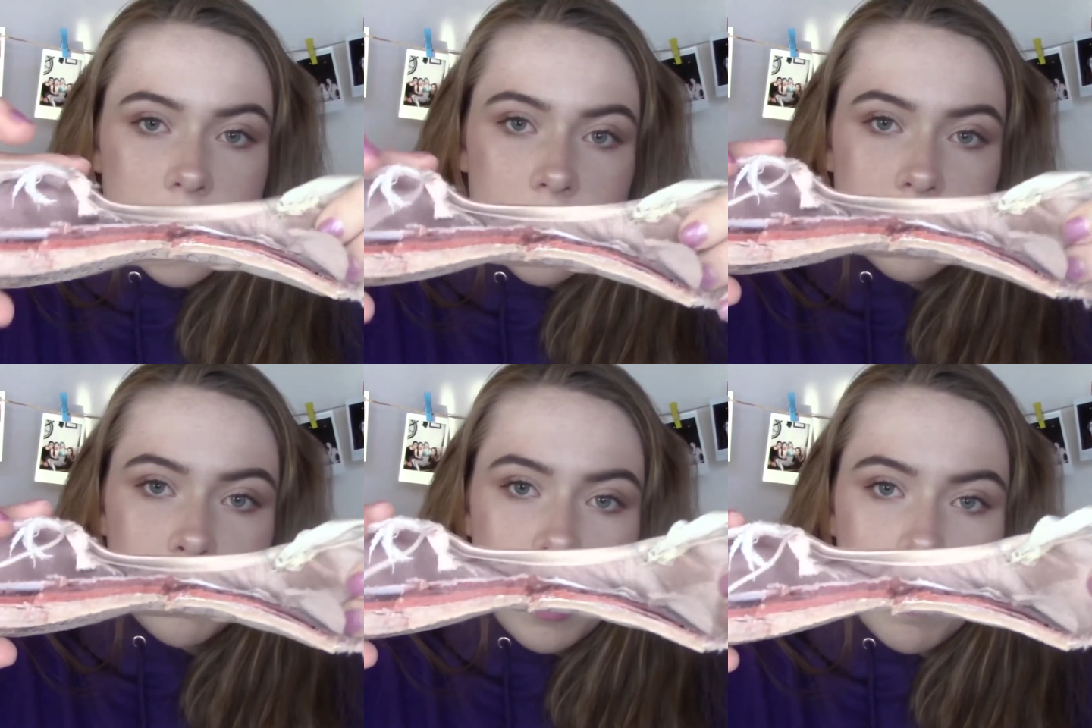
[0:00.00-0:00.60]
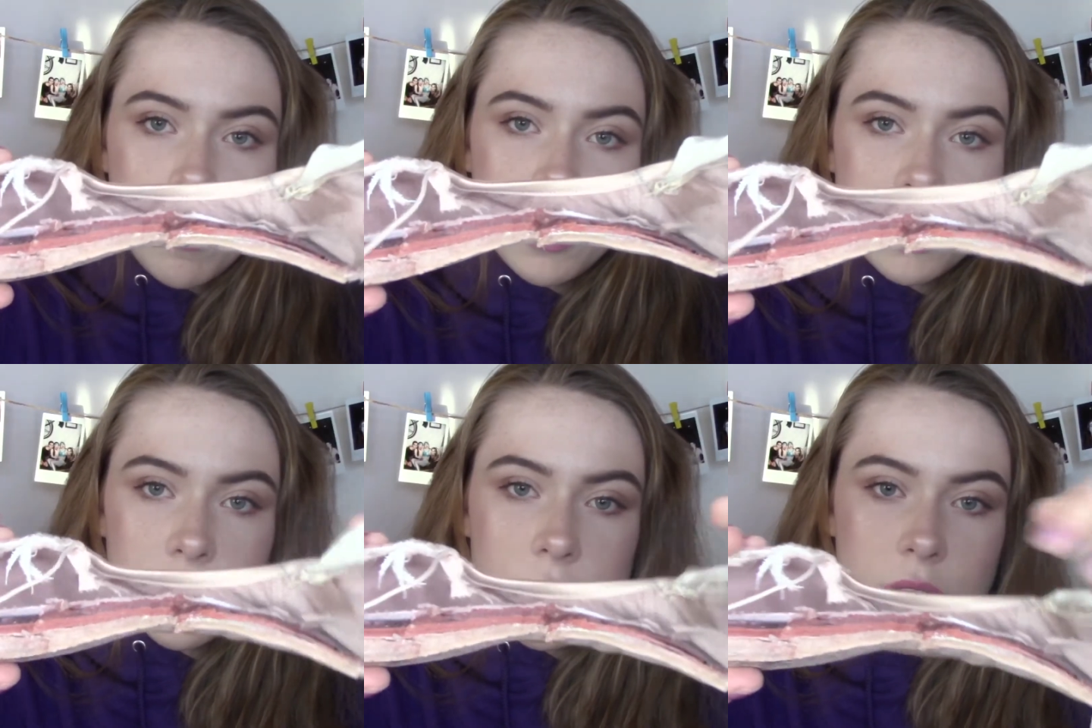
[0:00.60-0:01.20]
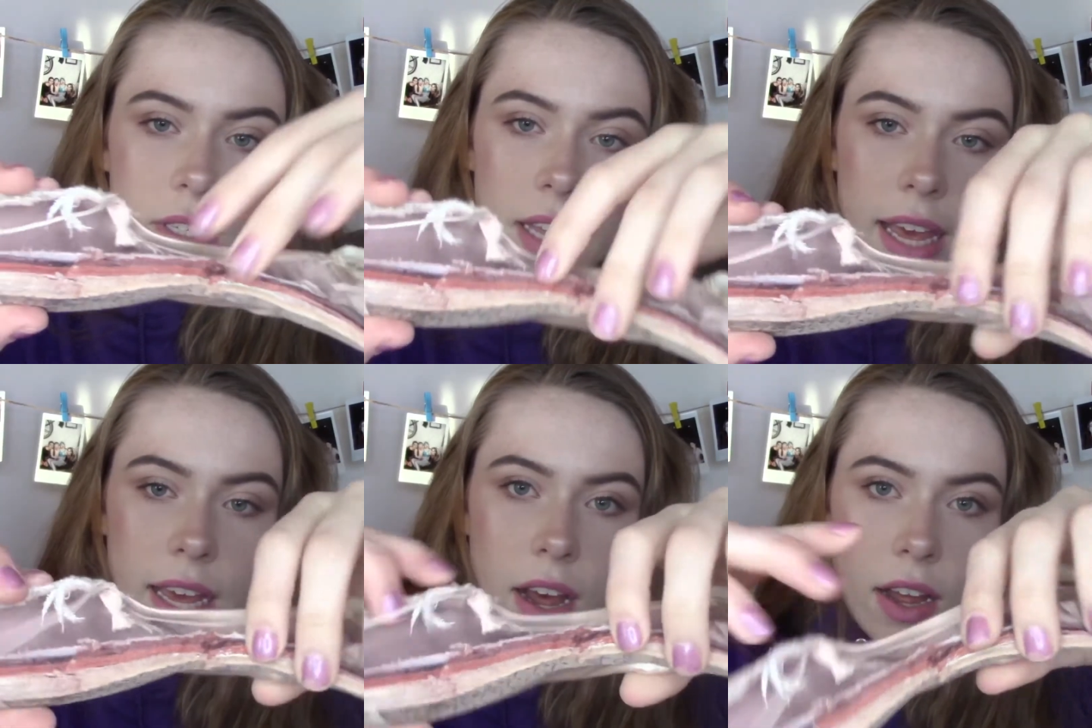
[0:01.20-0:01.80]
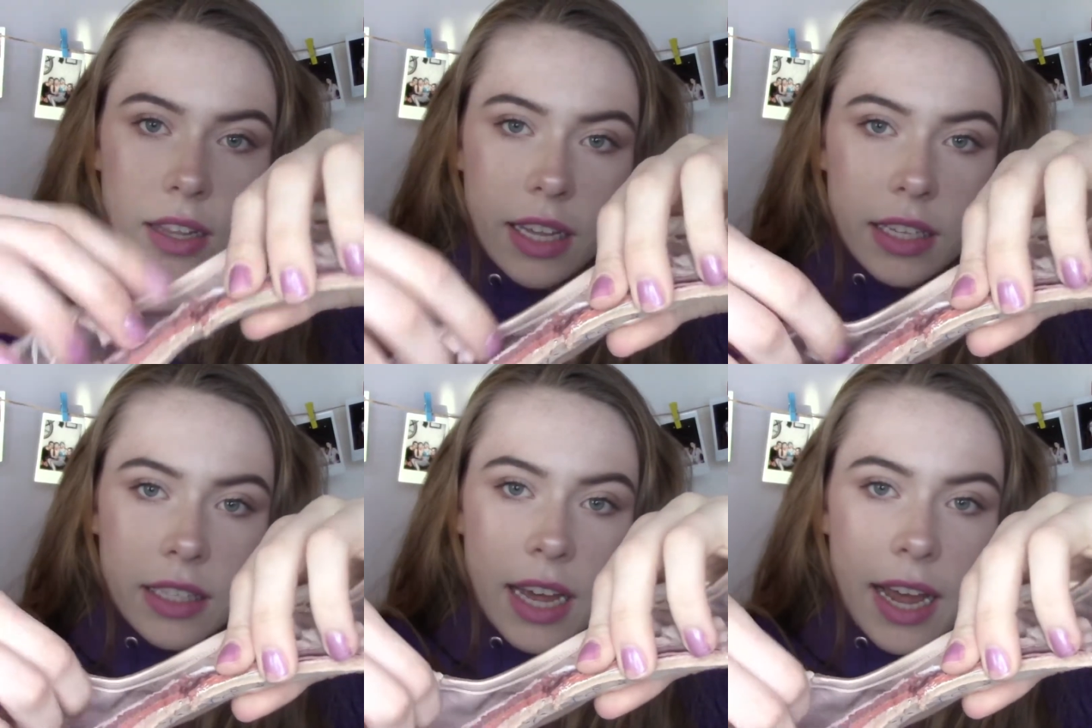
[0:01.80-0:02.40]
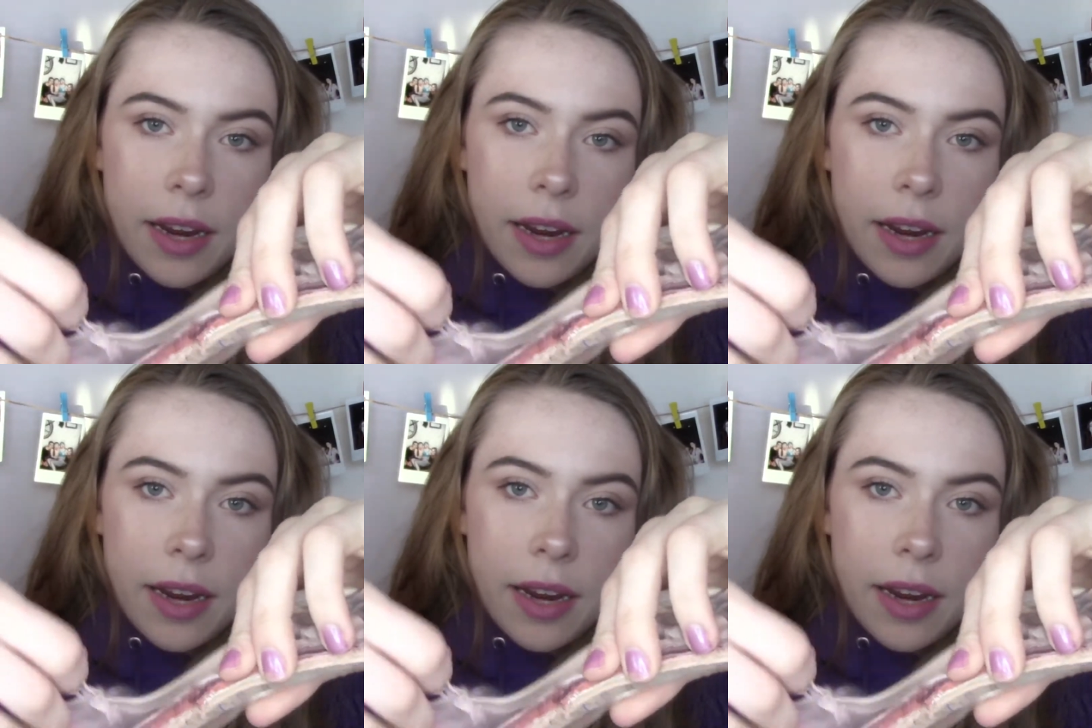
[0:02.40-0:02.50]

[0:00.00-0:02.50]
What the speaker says: here's what a pointe shoe looks like on the inside.